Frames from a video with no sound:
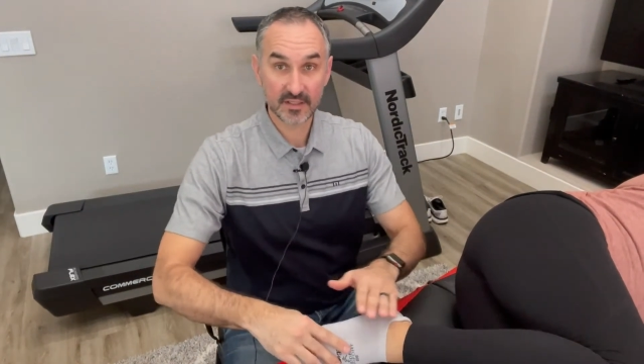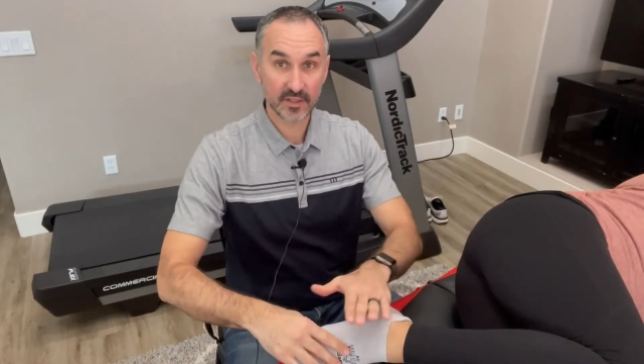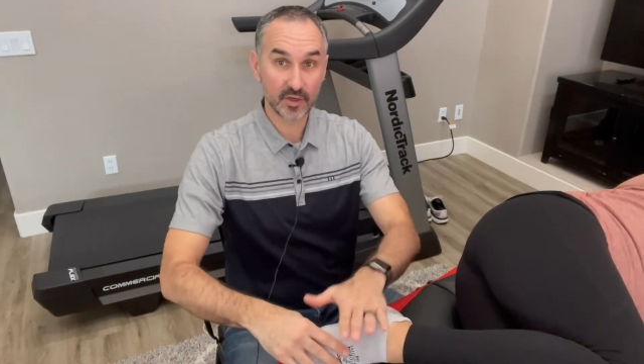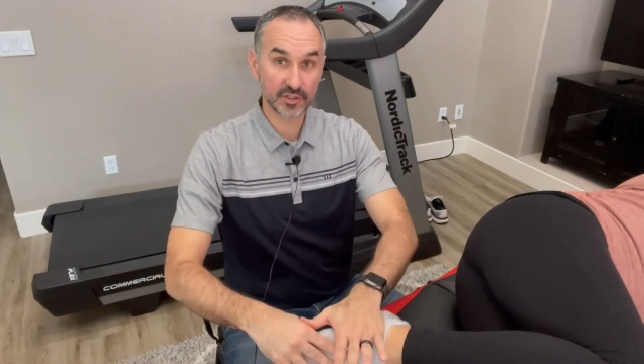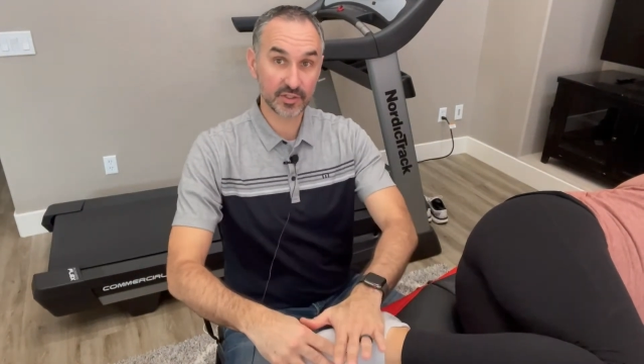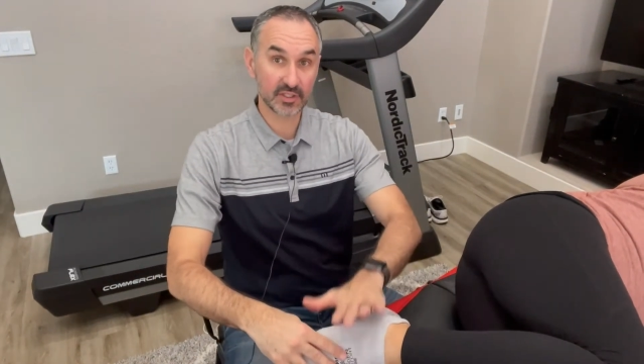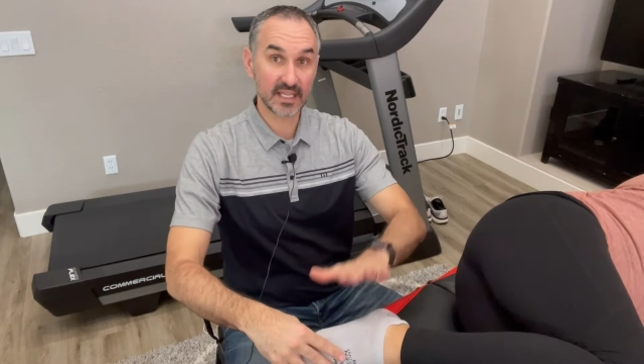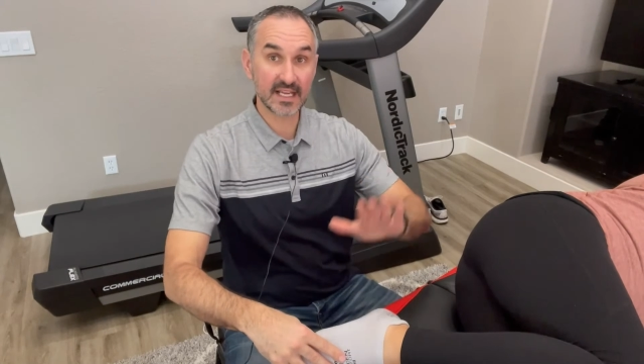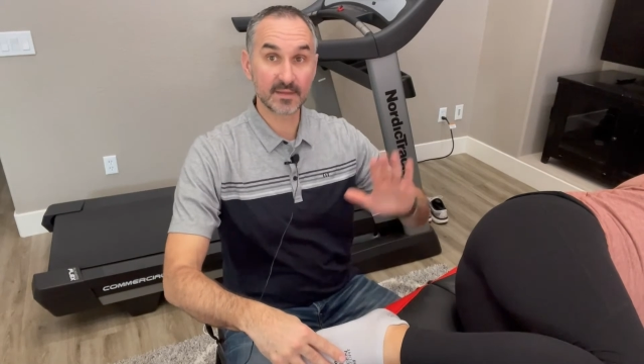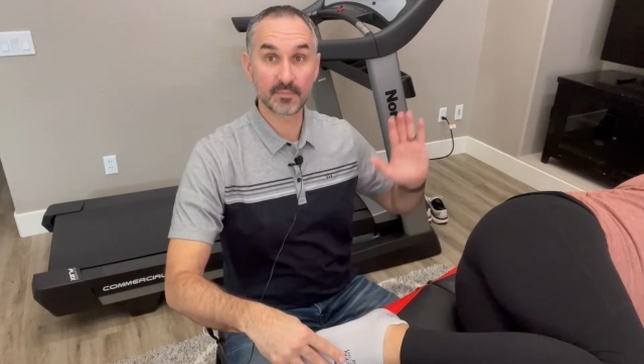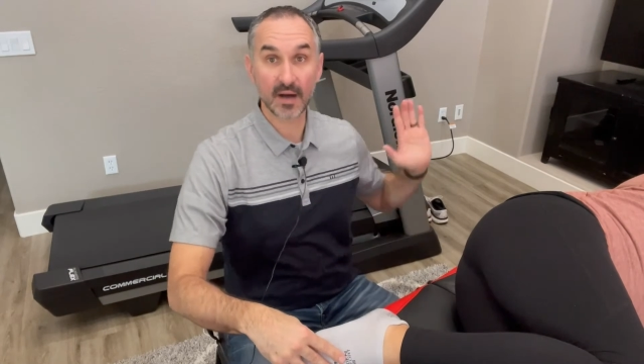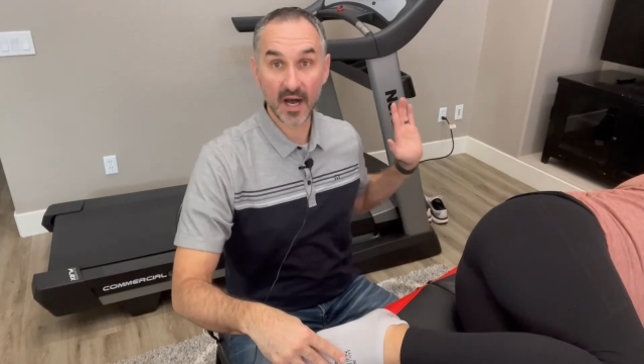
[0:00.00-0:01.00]
or your
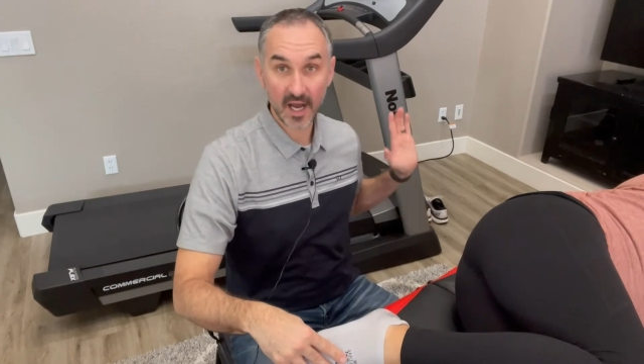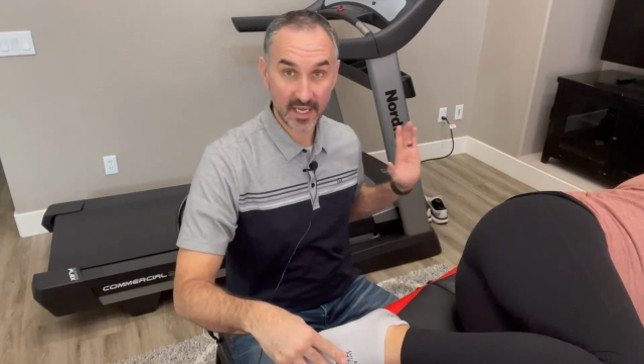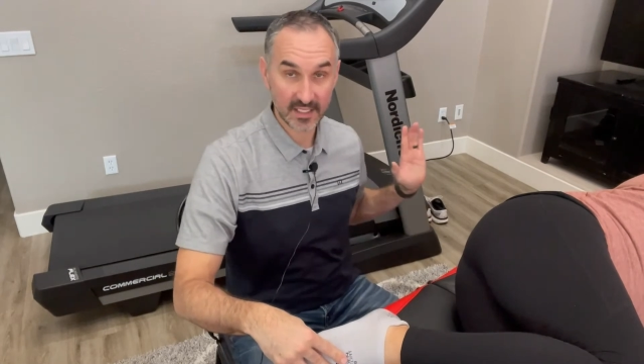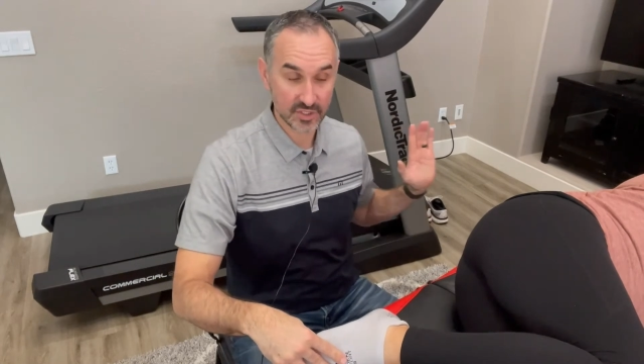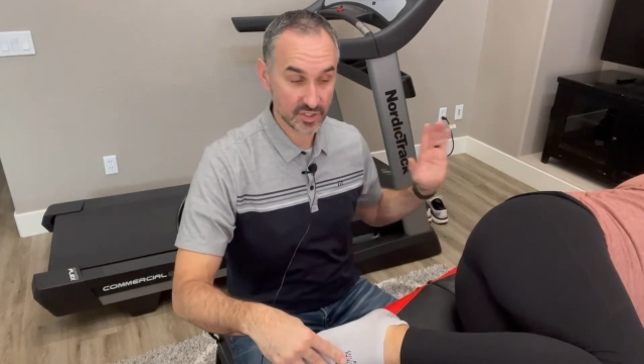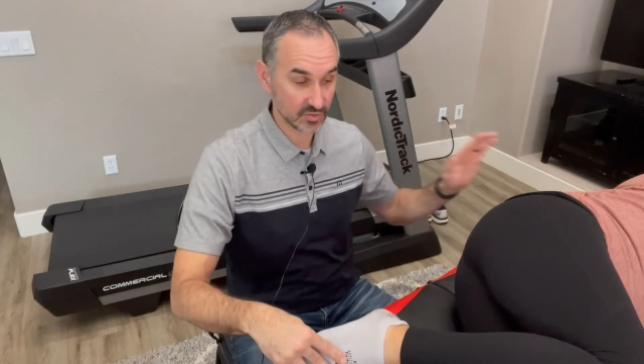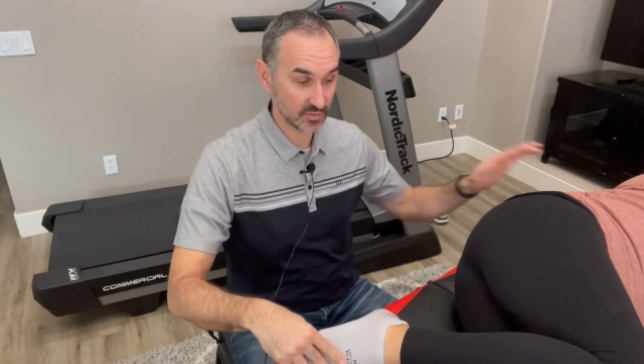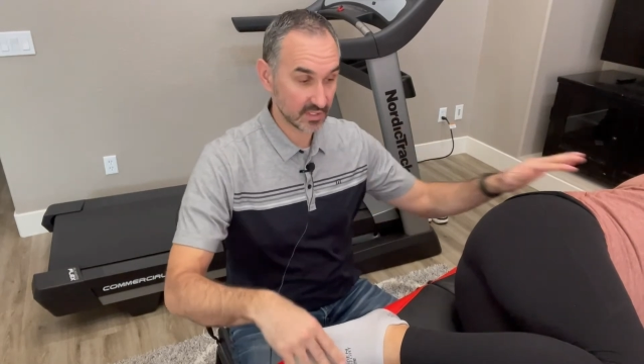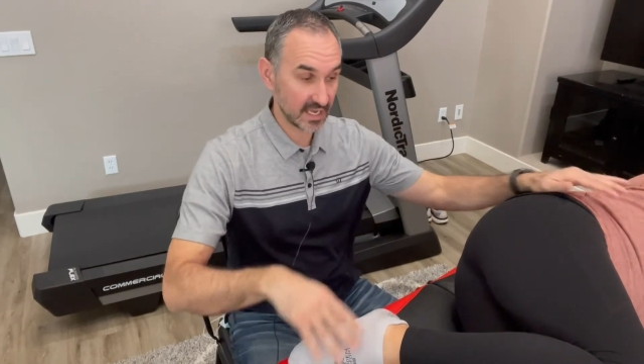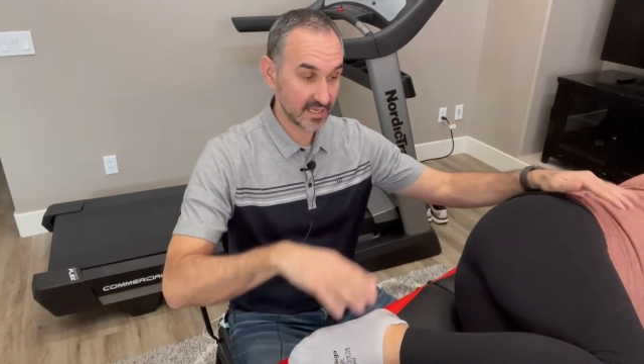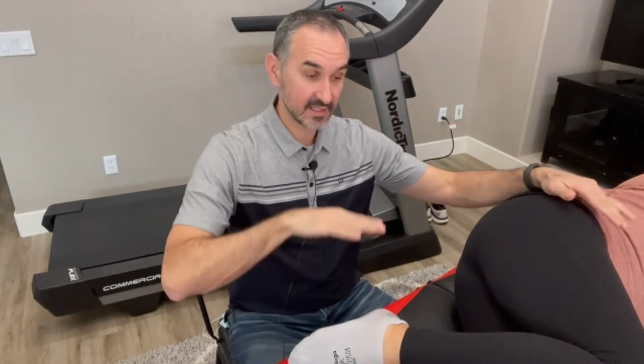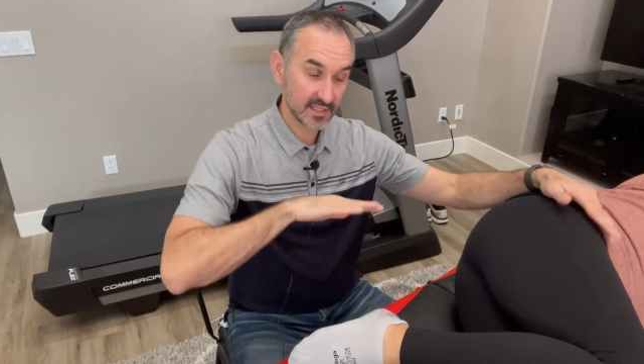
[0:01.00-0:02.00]
leg behind you,
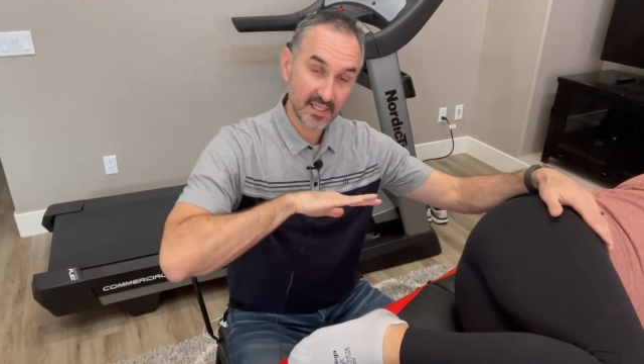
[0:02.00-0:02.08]
okay?